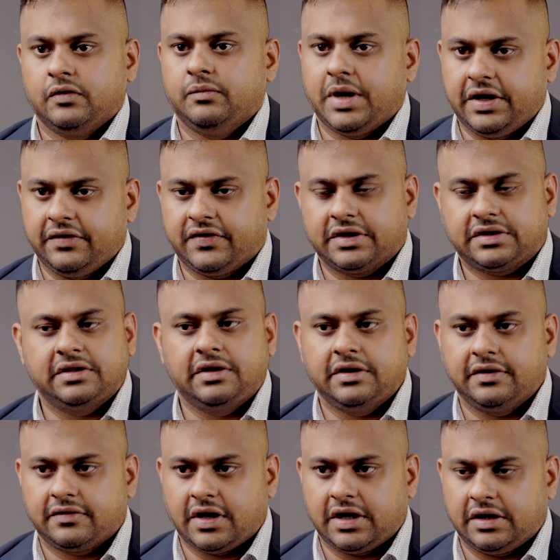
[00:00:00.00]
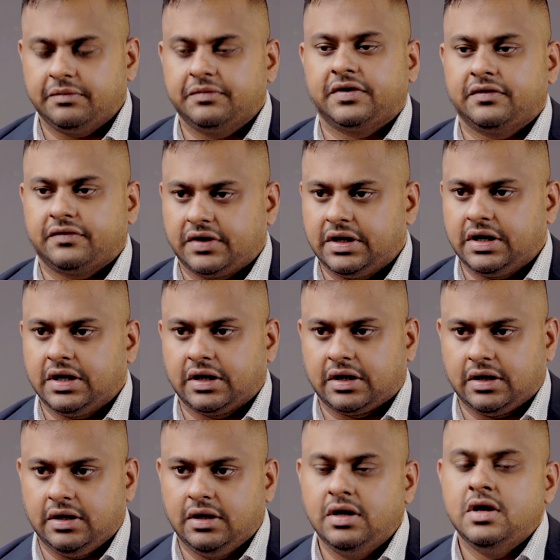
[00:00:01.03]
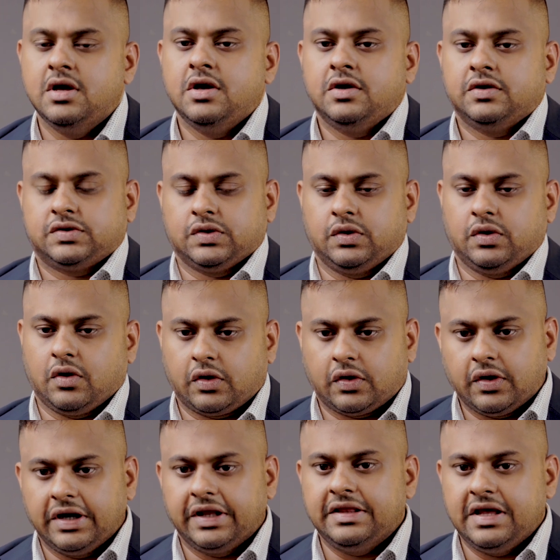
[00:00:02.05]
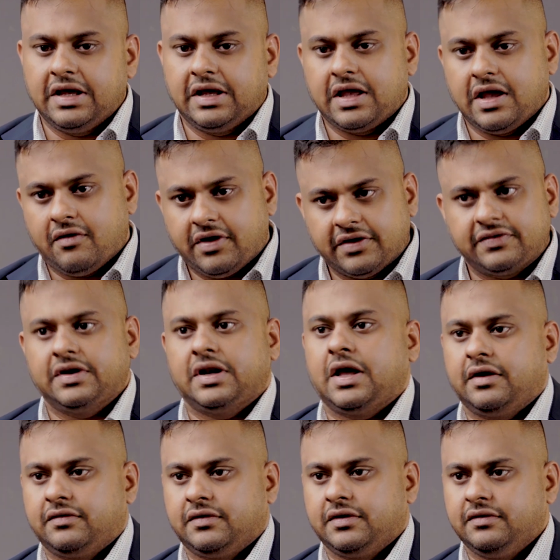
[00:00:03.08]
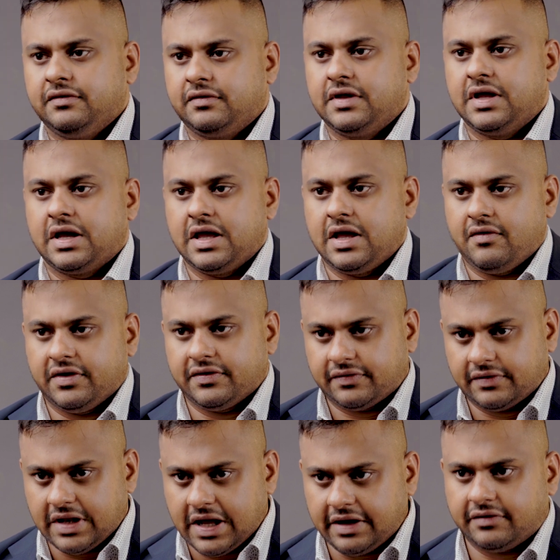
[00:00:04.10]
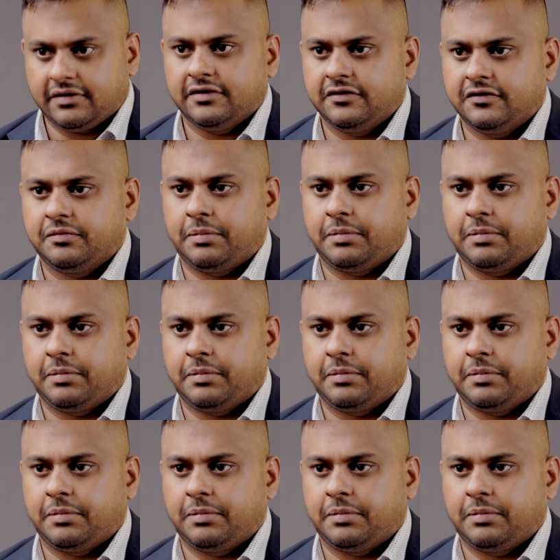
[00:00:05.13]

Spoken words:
to manufacture these items in Sri Lanka. So not only they gave us the license, they gave us license